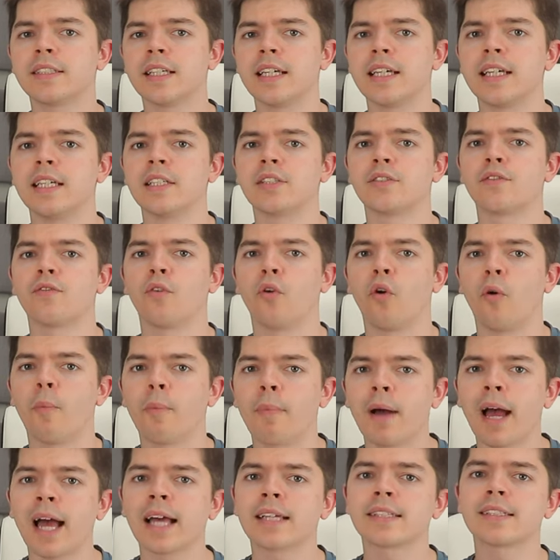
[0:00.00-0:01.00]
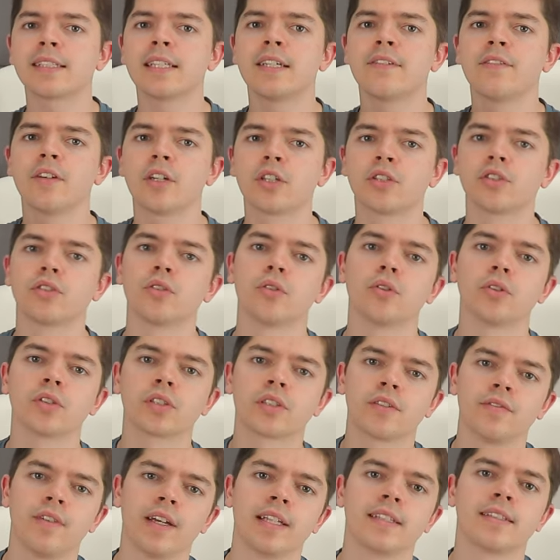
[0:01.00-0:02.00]
is for passive
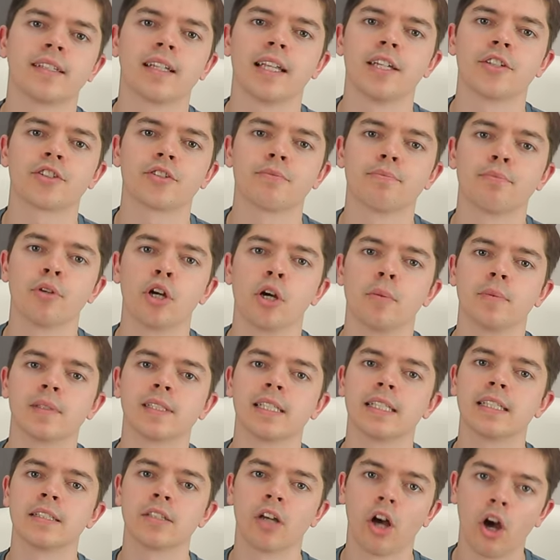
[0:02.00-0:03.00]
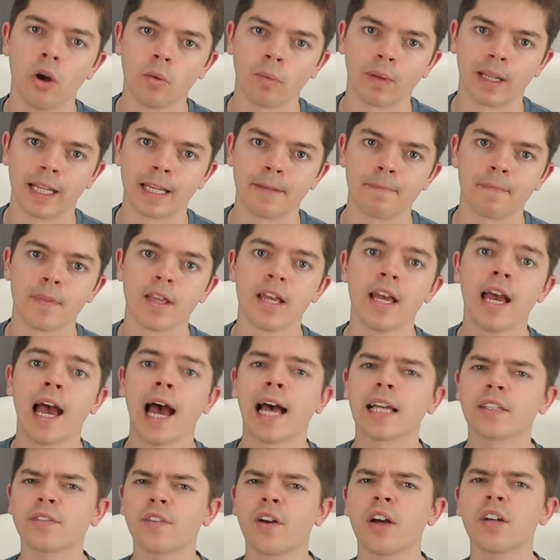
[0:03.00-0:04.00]
exhaust ventilation purposes only,
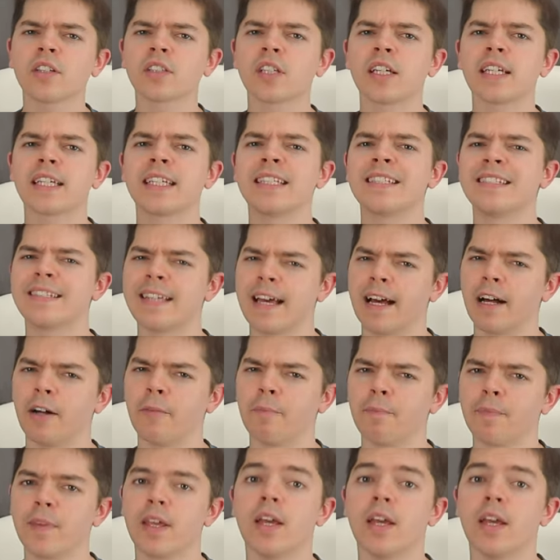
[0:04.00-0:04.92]
as far as I can tell.